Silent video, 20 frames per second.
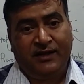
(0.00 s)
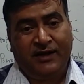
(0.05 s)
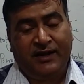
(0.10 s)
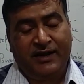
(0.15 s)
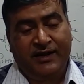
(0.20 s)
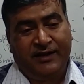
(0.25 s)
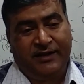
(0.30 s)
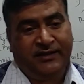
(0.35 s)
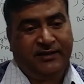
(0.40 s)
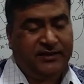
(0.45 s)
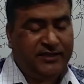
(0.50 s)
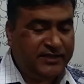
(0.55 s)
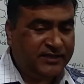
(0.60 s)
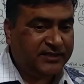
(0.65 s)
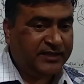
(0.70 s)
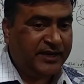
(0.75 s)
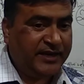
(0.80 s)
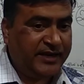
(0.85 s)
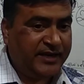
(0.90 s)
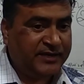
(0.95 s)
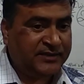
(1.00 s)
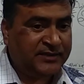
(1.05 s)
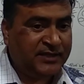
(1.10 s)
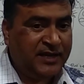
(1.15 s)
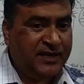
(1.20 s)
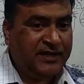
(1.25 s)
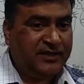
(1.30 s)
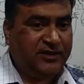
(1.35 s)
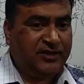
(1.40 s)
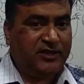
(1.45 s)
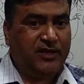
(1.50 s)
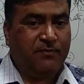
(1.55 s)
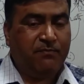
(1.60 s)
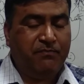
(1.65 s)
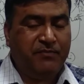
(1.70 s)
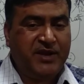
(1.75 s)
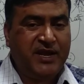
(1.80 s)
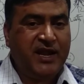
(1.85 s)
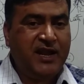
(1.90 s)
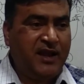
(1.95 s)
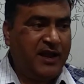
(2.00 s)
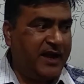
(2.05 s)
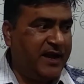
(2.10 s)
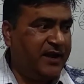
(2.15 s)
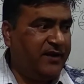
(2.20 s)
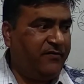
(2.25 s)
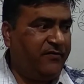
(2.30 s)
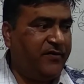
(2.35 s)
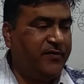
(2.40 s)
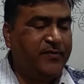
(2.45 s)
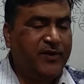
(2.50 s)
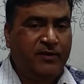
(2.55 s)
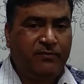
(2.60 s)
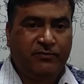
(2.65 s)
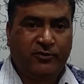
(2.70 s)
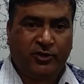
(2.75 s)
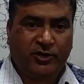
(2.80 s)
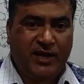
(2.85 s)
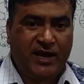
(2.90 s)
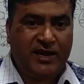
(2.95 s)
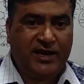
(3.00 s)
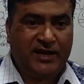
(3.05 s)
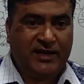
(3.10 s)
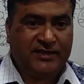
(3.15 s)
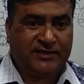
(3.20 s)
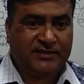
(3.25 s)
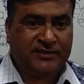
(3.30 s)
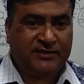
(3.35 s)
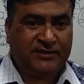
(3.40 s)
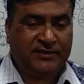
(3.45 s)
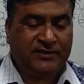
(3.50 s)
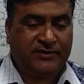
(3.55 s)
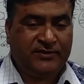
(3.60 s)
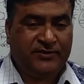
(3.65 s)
And in this case, the male and female prothallus,